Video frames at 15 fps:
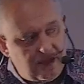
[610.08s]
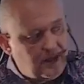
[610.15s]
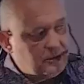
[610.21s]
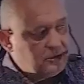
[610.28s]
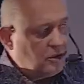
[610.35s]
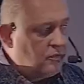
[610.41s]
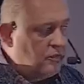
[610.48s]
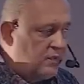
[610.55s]

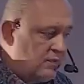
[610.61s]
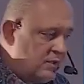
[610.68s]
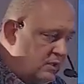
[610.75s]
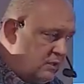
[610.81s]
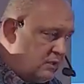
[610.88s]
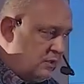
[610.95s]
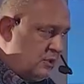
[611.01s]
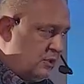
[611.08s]
So we
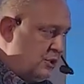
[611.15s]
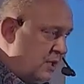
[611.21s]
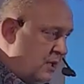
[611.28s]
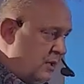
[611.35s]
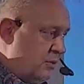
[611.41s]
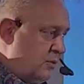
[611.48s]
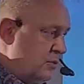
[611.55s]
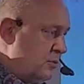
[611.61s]
will
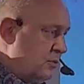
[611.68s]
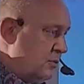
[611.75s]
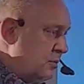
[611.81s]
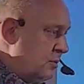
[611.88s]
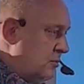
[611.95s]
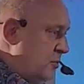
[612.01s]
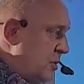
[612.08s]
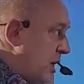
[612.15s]
try to
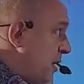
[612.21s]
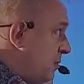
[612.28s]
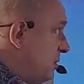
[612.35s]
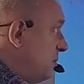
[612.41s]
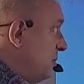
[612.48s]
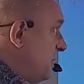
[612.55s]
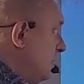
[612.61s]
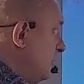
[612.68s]

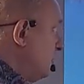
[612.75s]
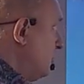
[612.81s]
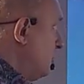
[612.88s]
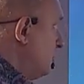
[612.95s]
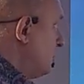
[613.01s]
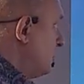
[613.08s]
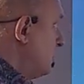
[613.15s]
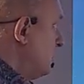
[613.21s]
probably in the
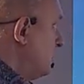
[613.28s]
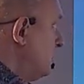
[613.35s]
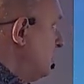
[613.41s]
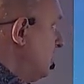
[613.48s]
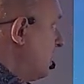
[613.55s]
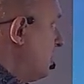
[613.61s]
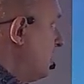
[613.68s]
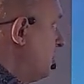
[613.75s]
future
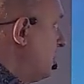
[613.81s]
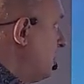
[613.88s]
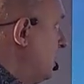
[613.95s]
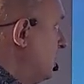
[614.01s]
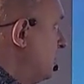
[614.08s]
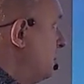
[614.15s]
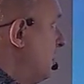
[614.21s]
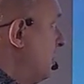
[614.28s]

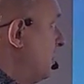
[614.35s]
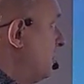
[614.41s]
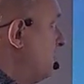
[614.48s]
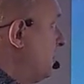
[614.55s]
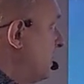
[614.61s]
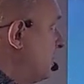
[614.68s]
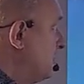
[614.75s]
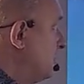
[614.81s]
accommodate more
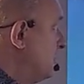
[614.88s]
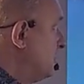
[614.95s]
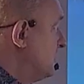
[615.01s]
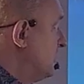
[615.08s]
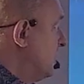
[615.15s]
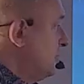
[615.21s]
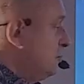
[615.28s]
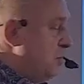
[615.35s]
functions
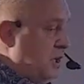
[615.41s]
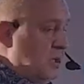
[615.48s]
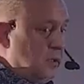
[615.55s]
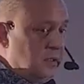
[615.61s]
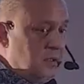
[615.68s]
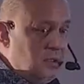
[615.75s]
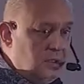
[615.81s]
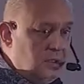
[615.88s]
in bigger